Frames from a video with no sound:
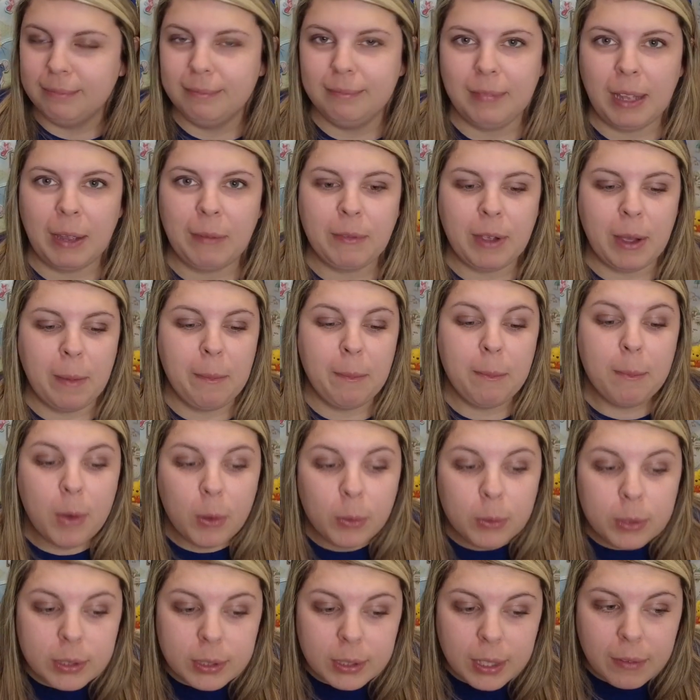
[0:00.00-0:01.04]
I've got
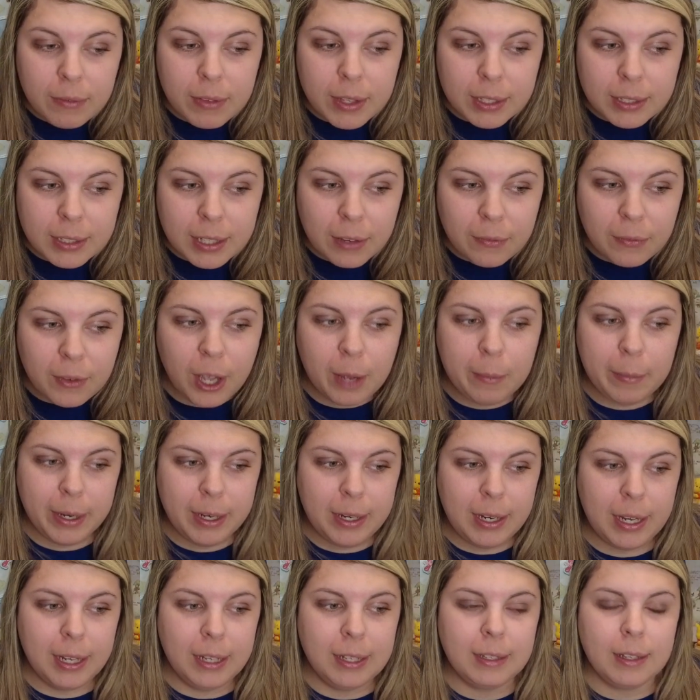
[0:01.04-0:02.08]
most of the stuff on my
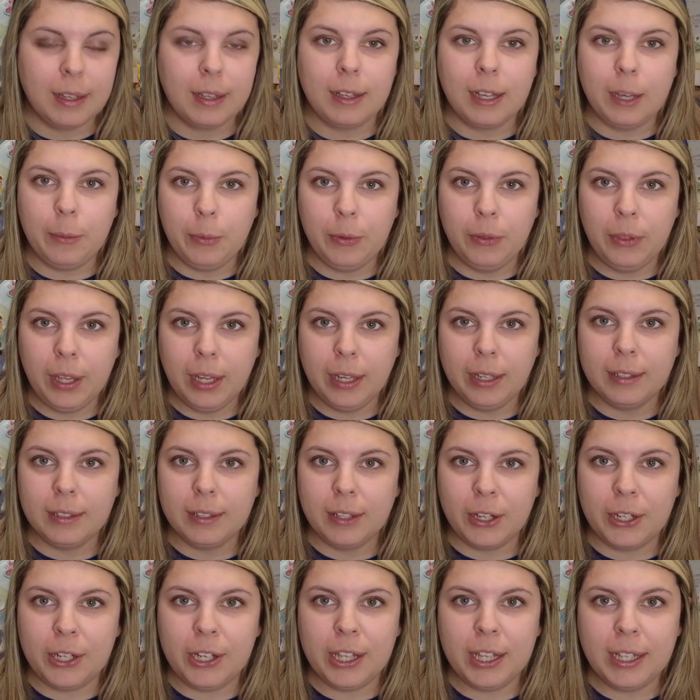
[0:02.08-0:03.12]
desk. A couple things
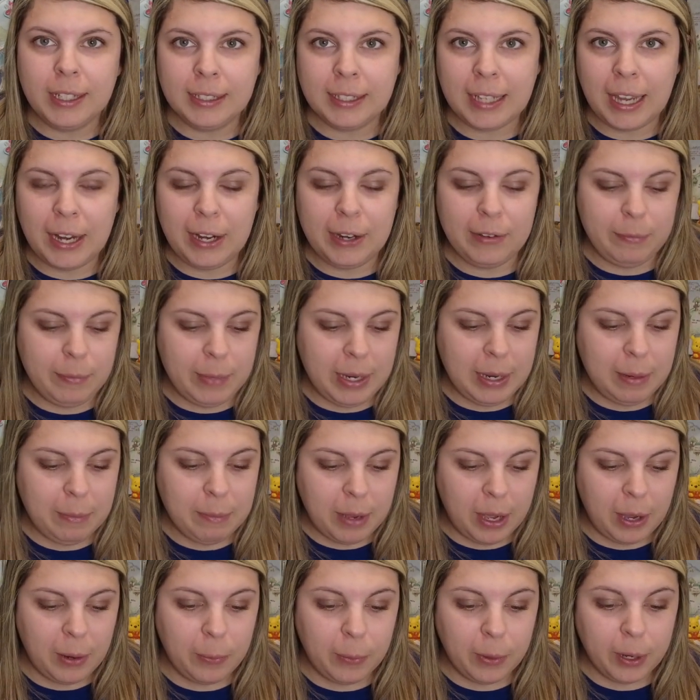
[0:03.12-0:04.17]
are to the side of me,
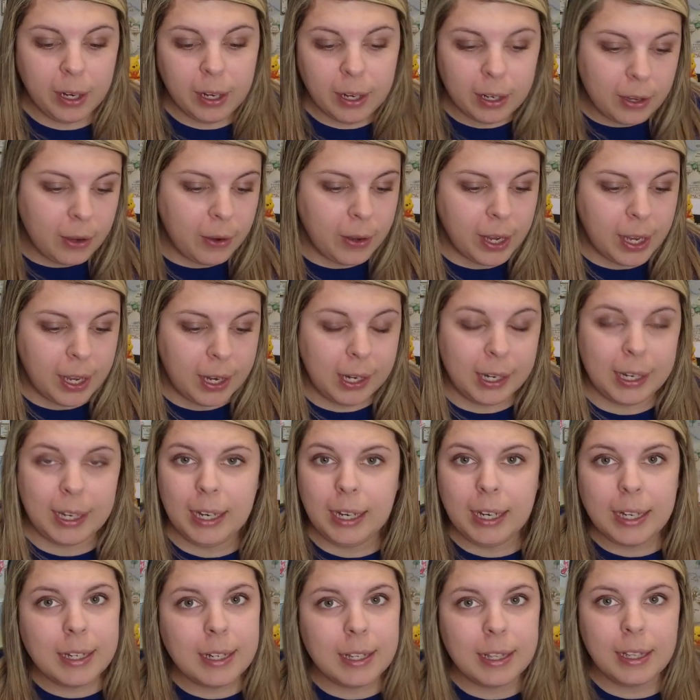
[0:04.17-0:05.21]
but we're gonna go ahead and
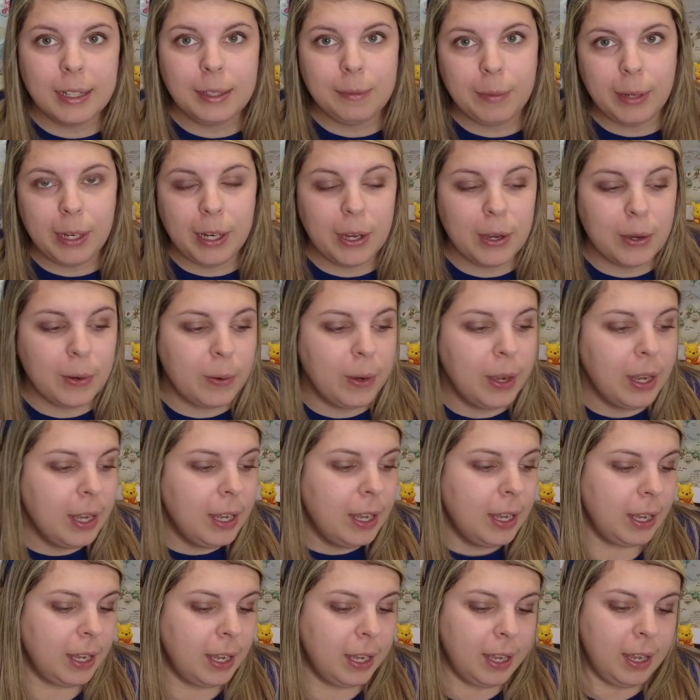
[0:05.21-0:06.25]
get into this video.
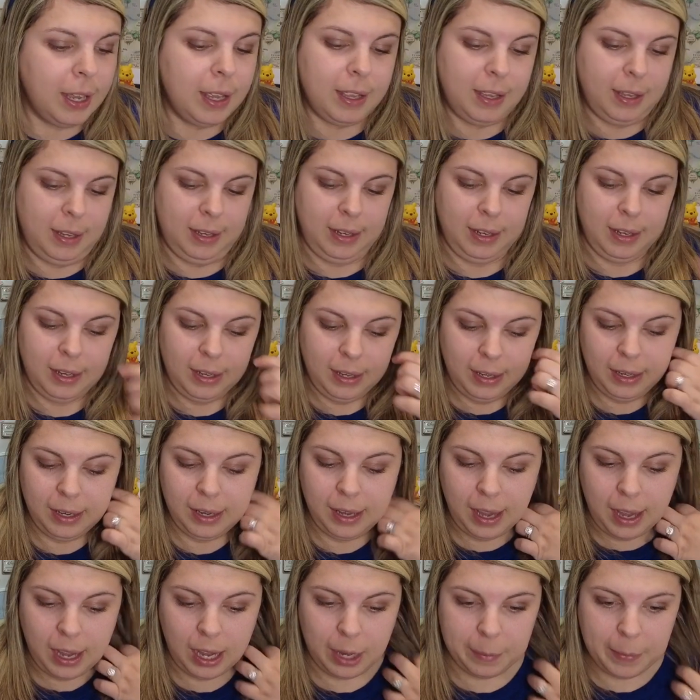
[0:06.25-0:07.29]

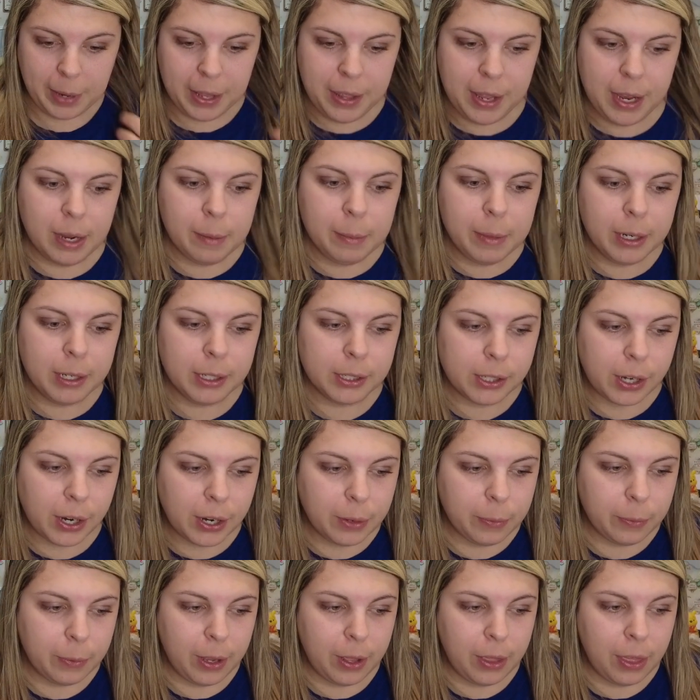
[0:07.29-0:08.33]
I think I'm gonna
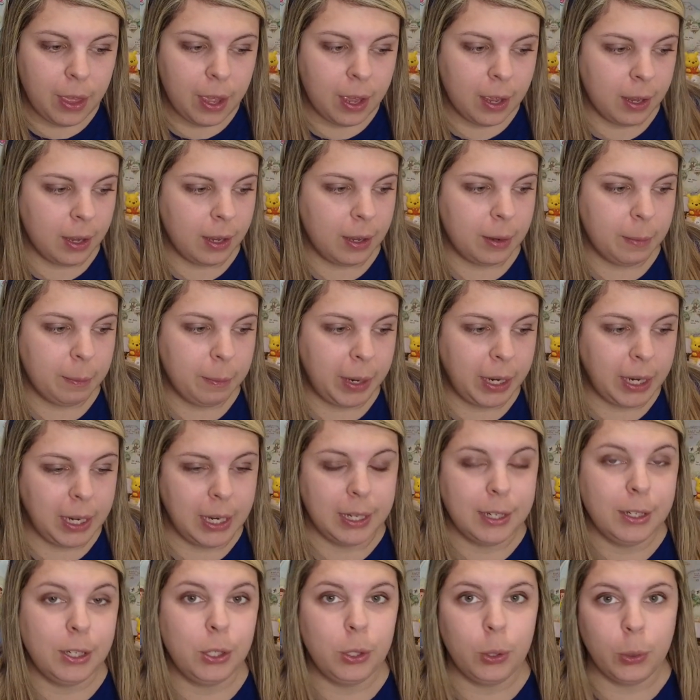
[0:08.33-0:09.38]
start with my
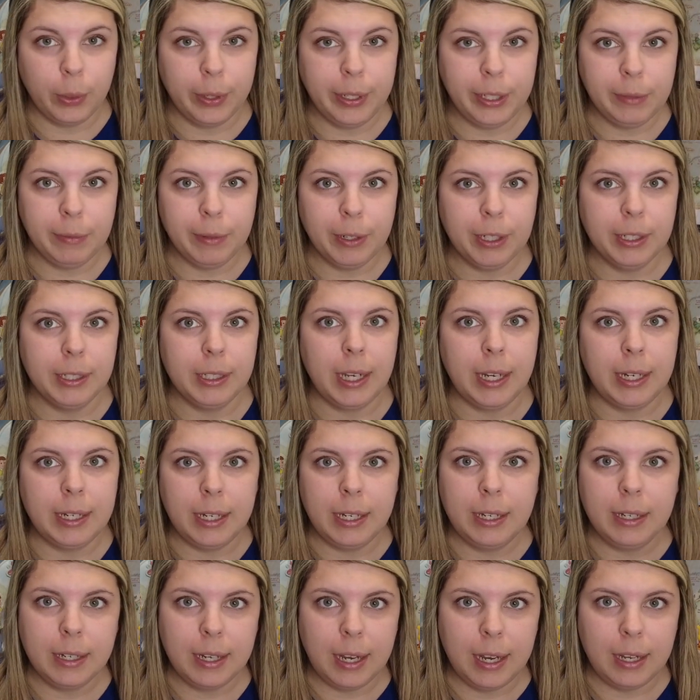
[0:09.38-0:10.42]
kids' toys first. I
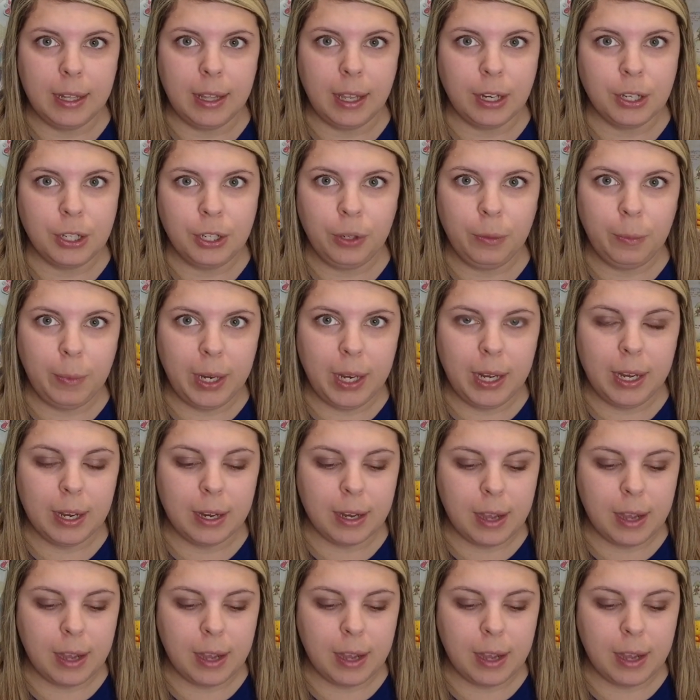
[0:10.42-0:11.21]
didn't get too many.